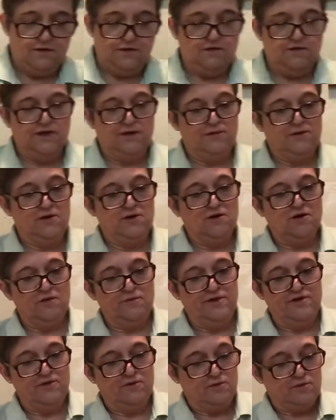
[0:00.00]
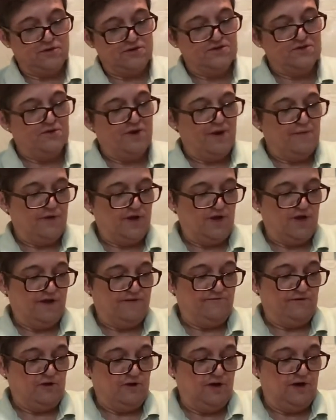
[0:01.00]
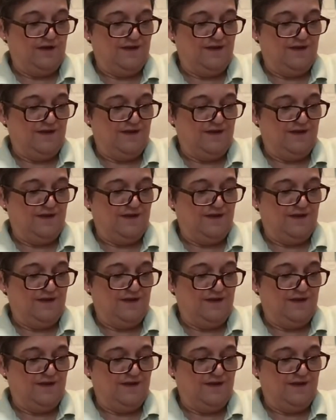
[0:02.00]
They would call me the worst grandma ever.